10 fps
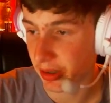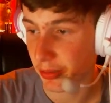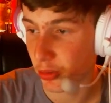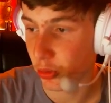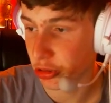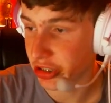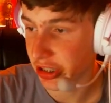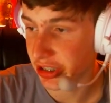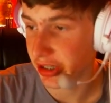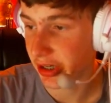Core
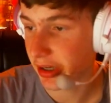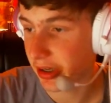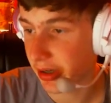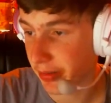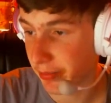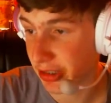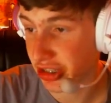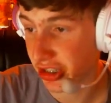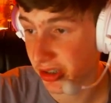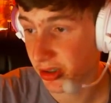JJ and
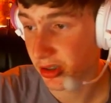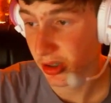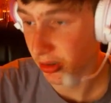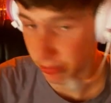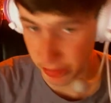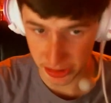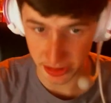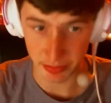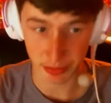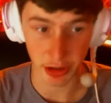Ambition. Ambition's a
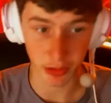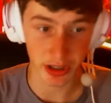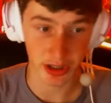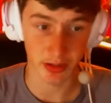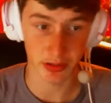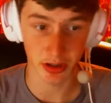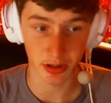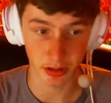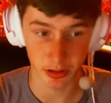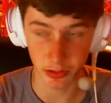pretty washed up
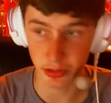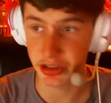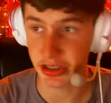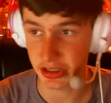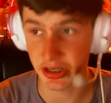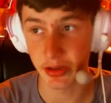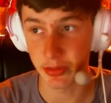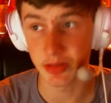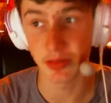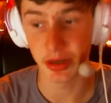jungler. Core JJ was
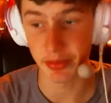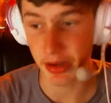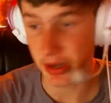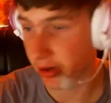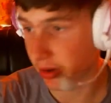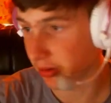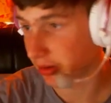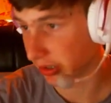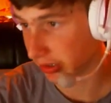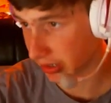pretty bad on
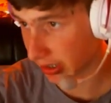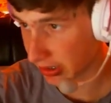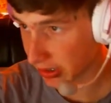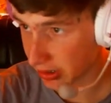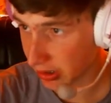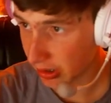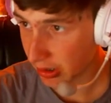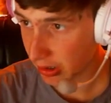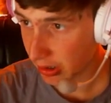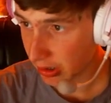Dignitas.
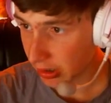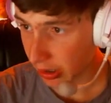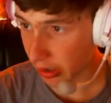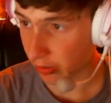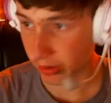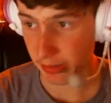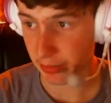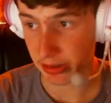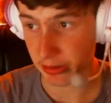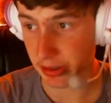I don't know why they picked
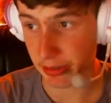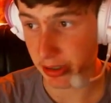up that man.